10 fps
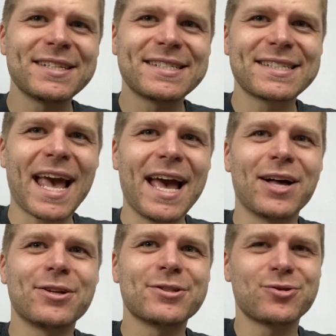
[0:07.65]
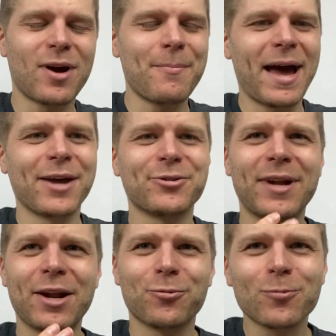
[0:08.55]
scale, strum pattern,
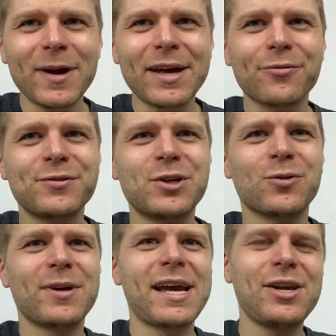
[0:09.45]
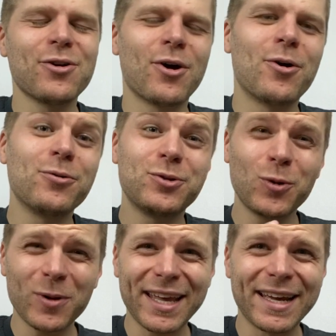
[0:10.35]
and riff to create your own
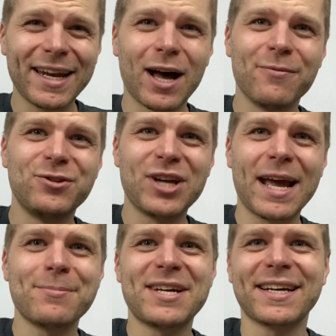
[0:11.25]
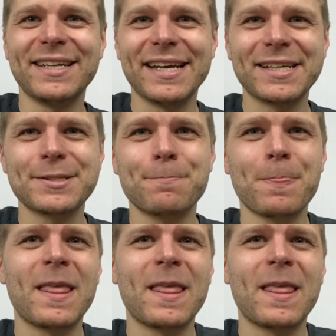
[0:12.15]
toolkit of jam techniques.